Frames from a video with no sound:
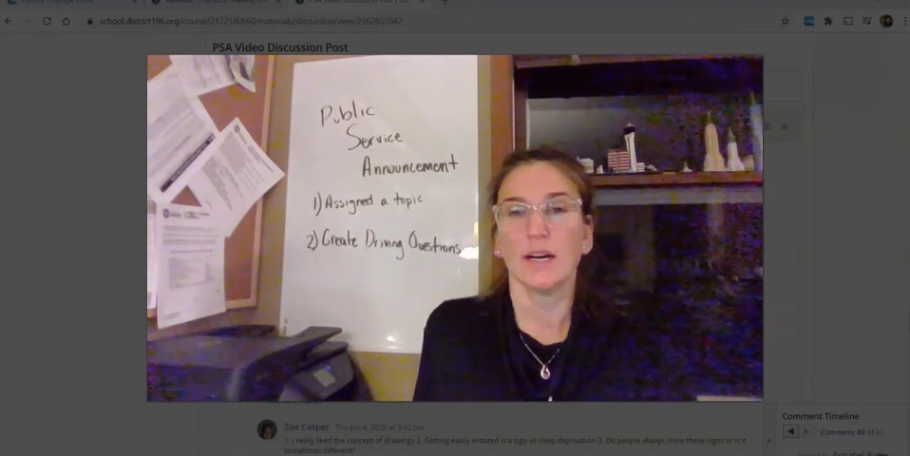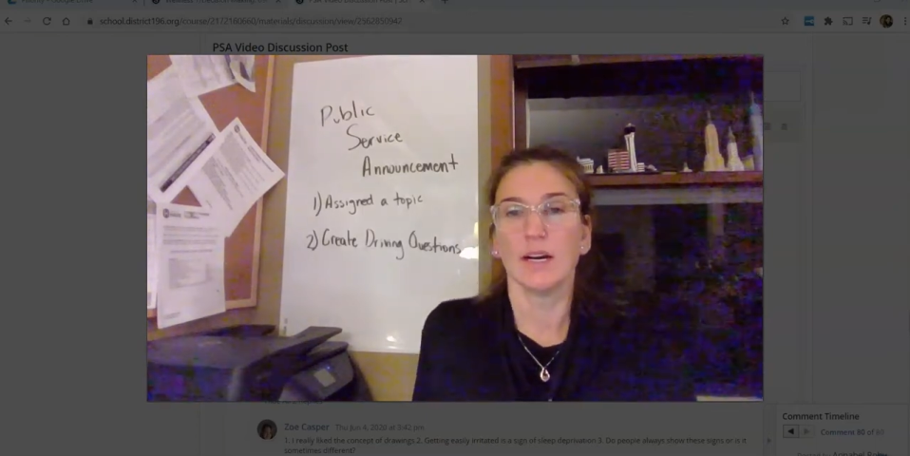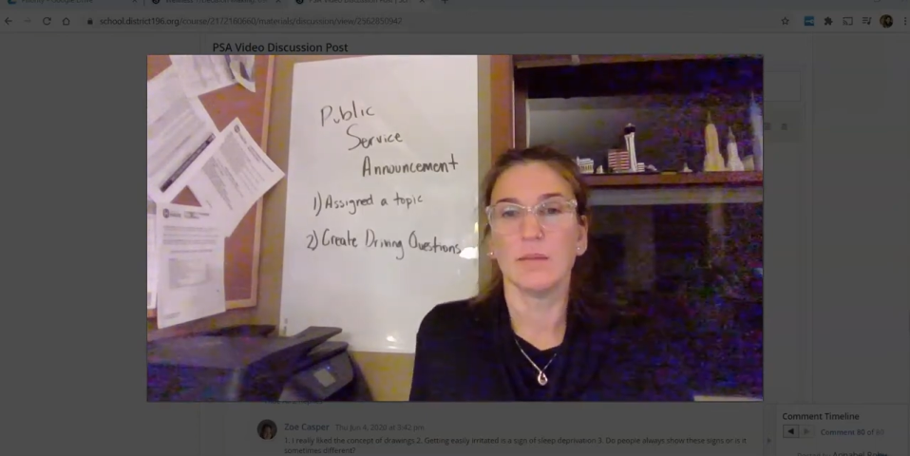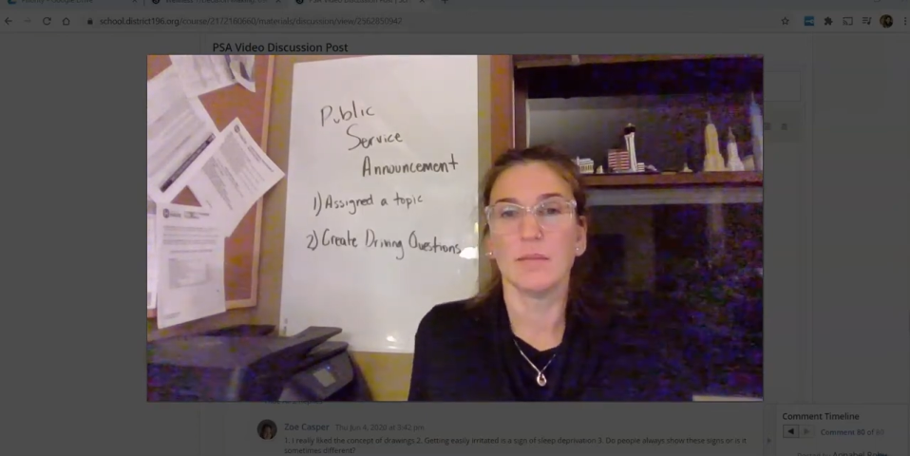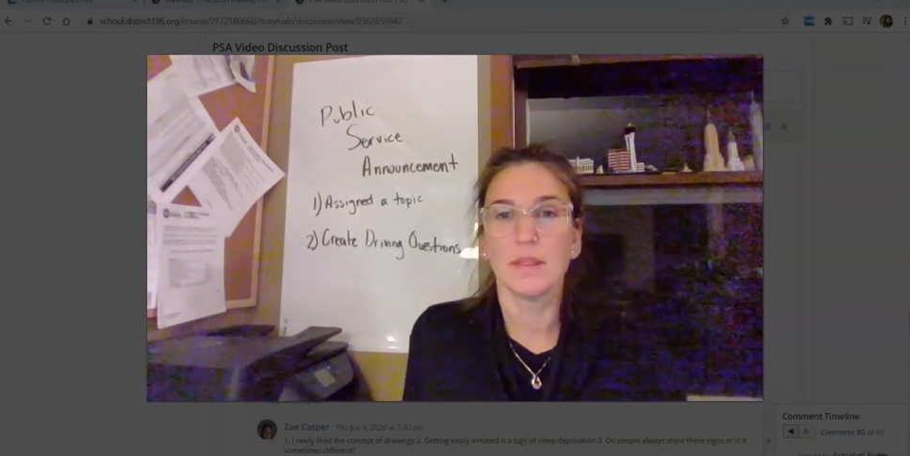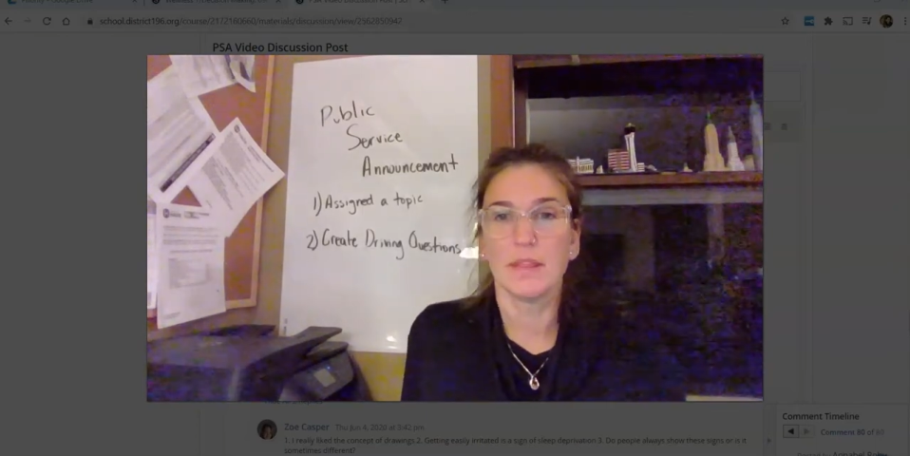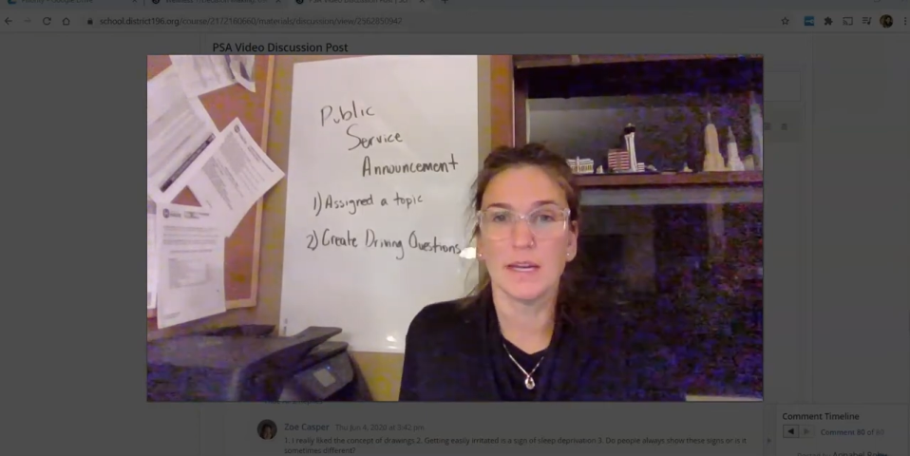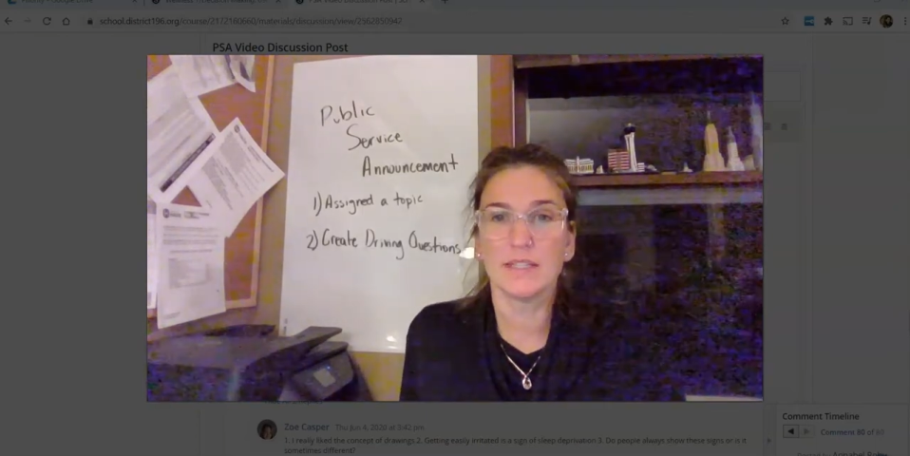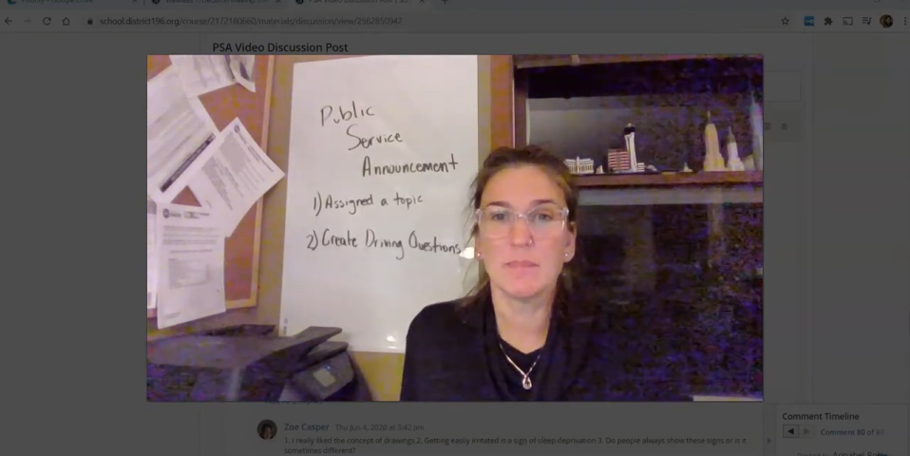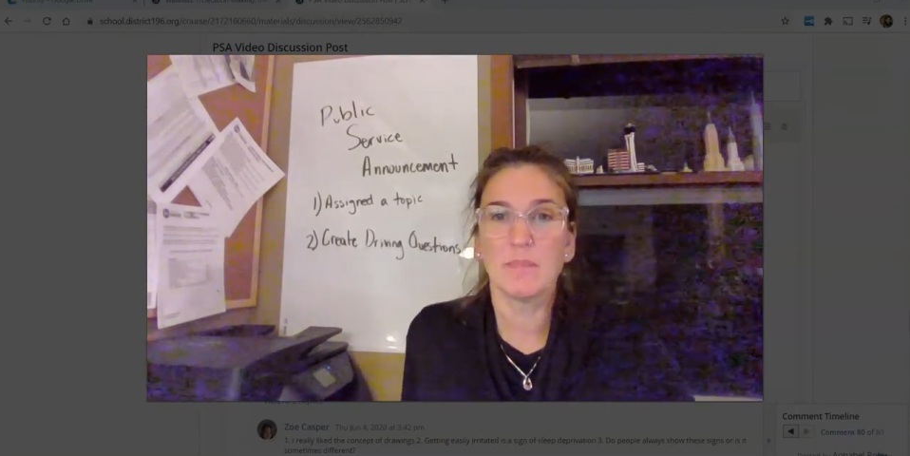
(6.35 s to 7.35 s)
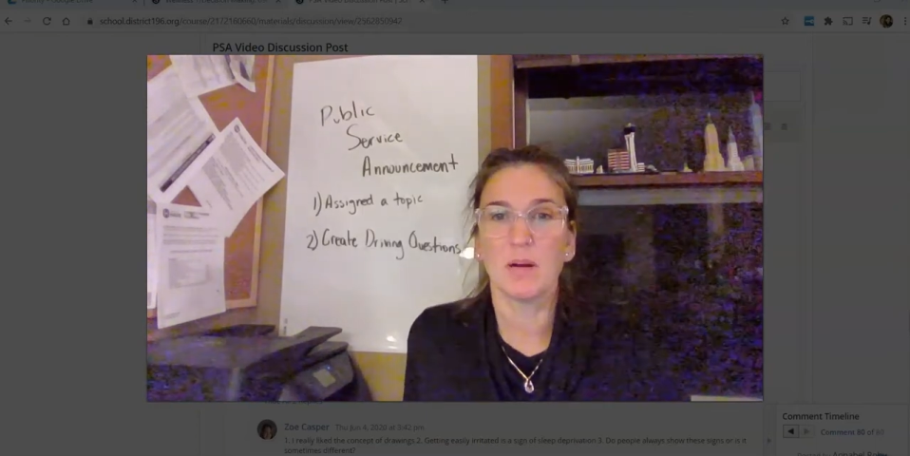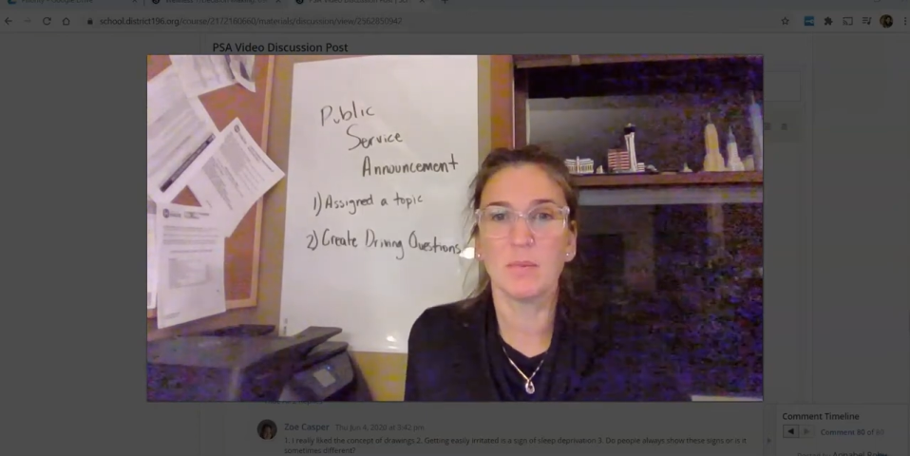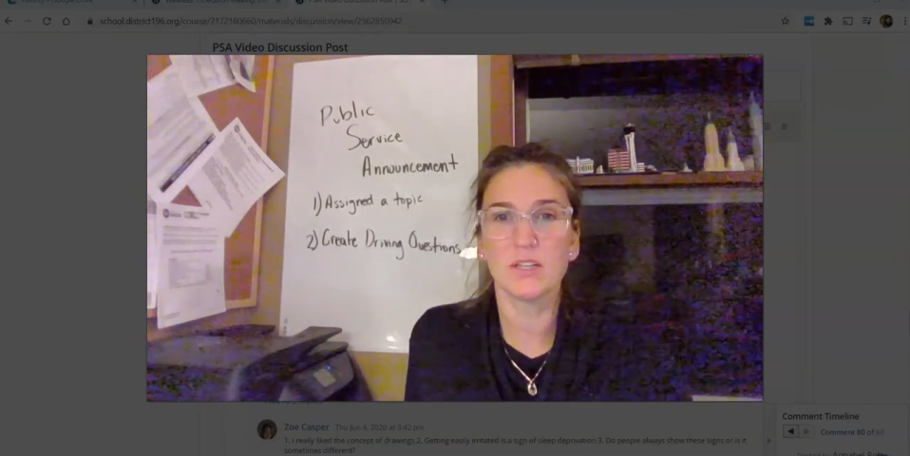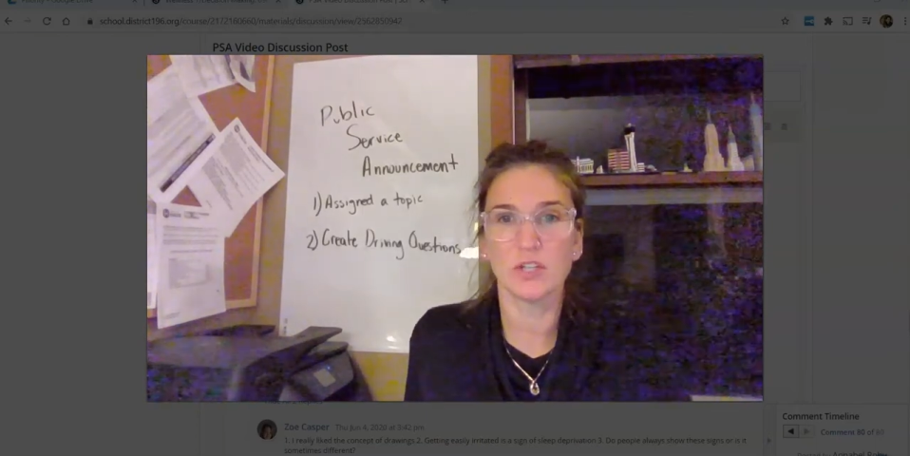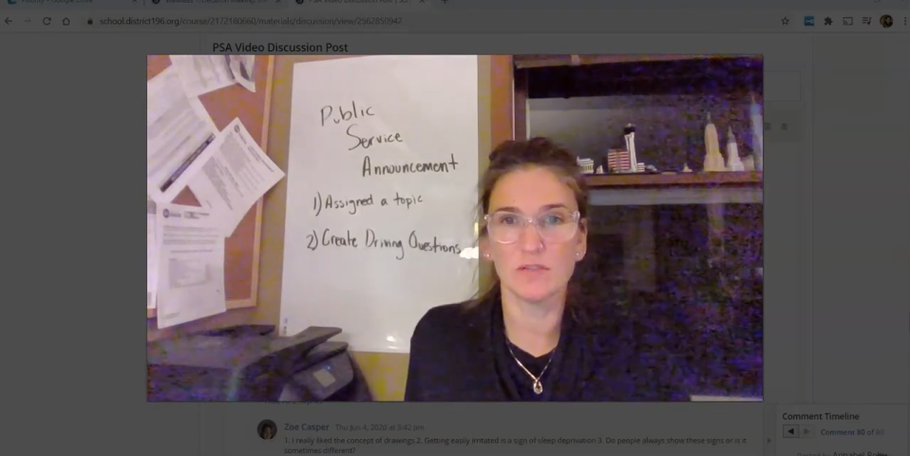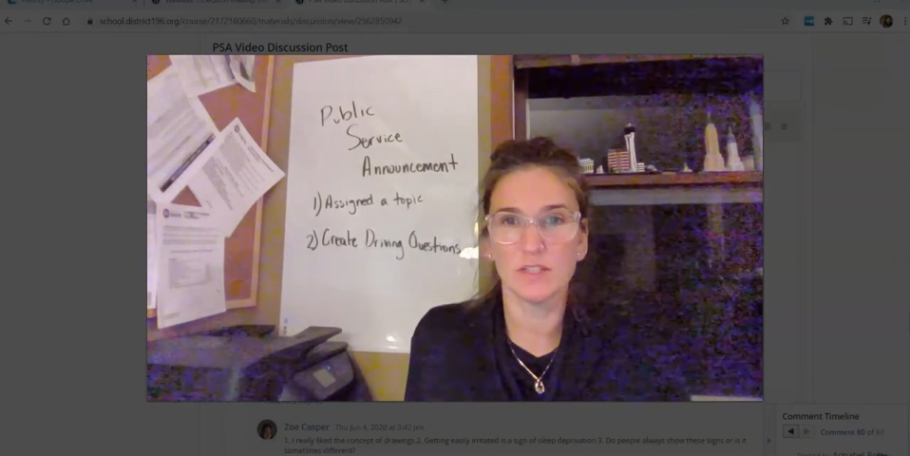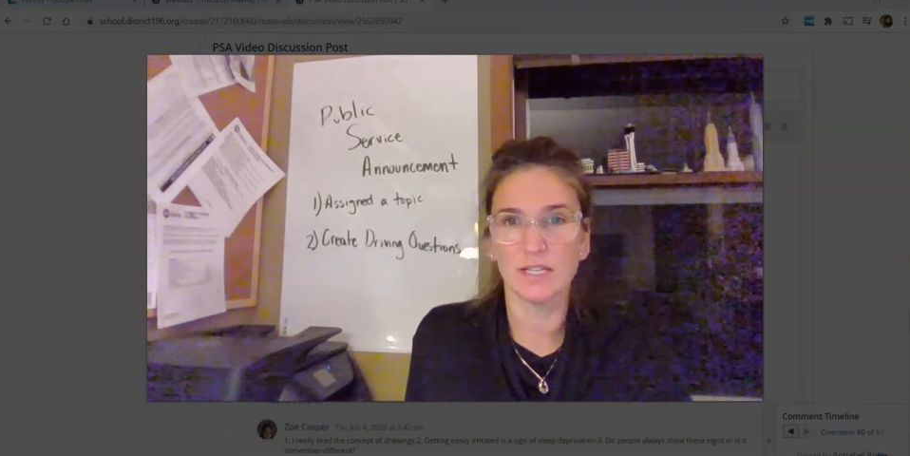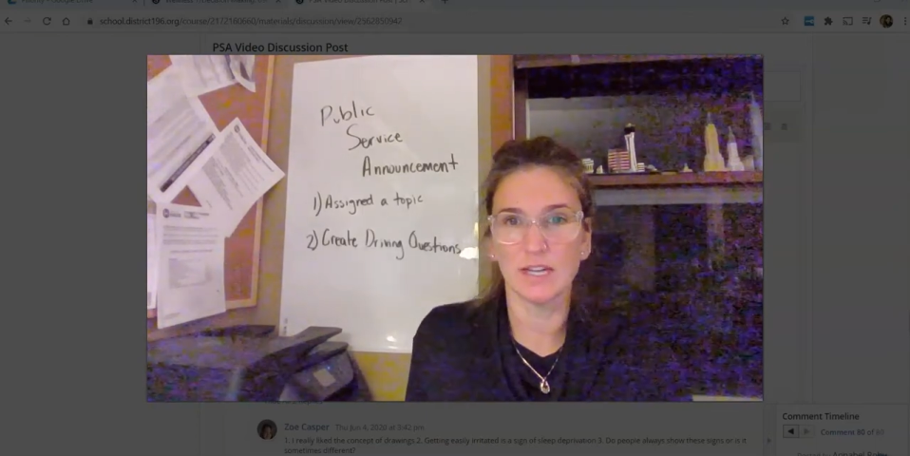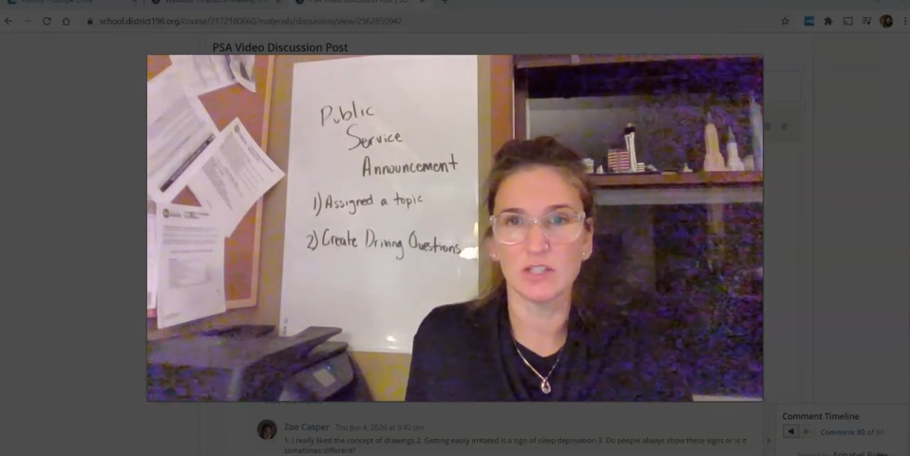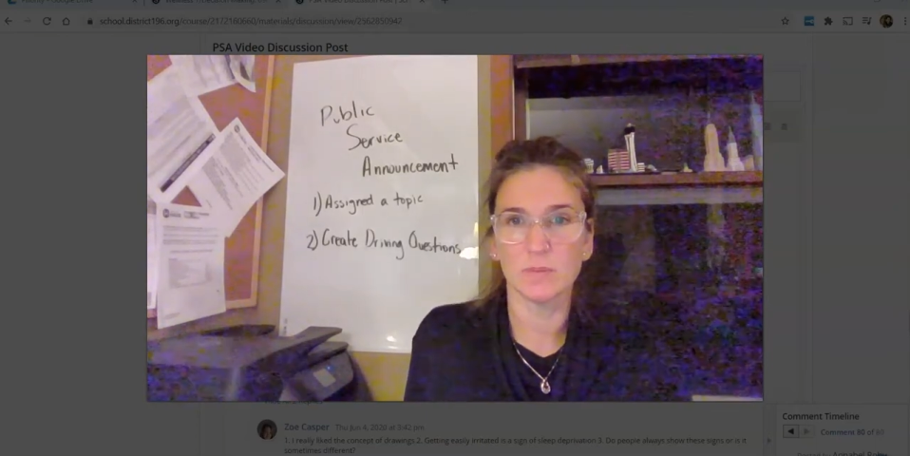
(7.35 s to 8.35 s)
that is a public service
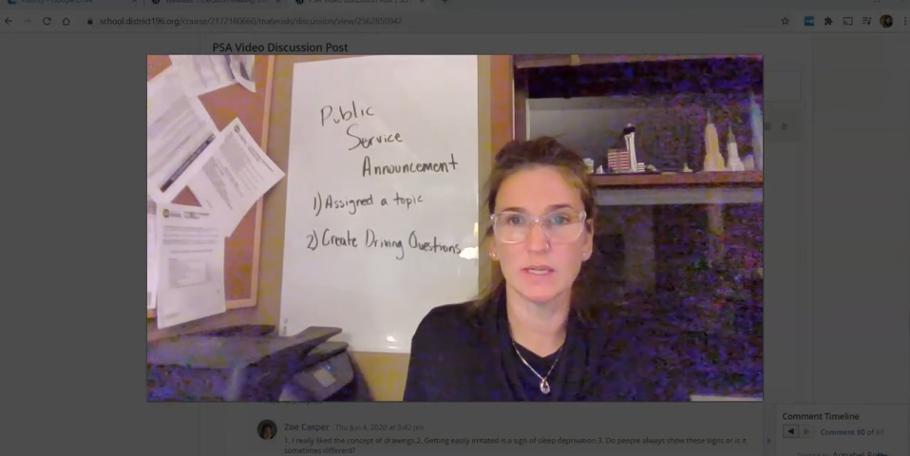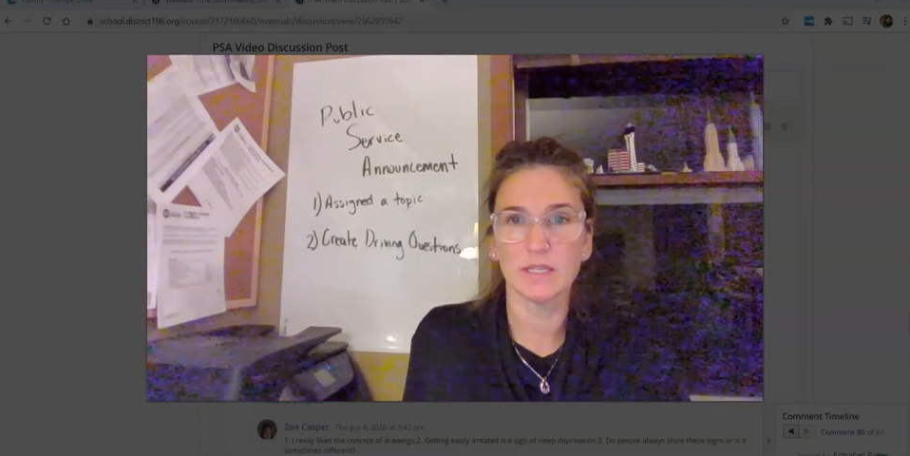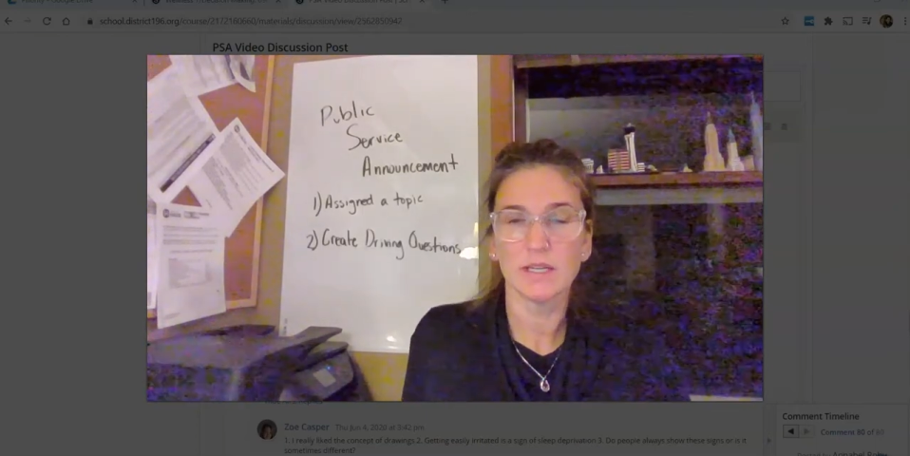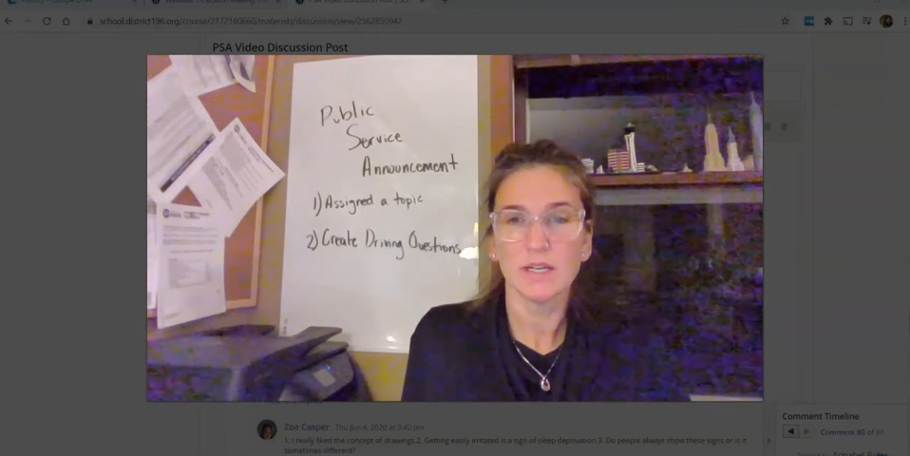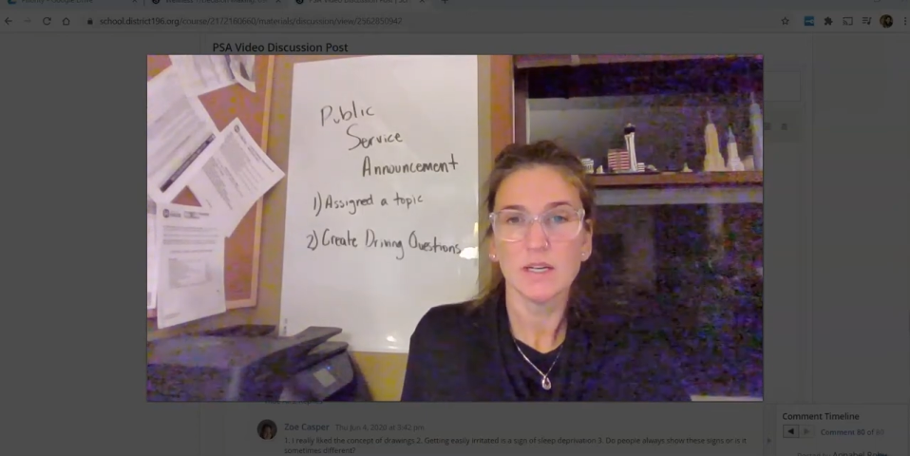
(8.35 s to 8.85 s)
announcement.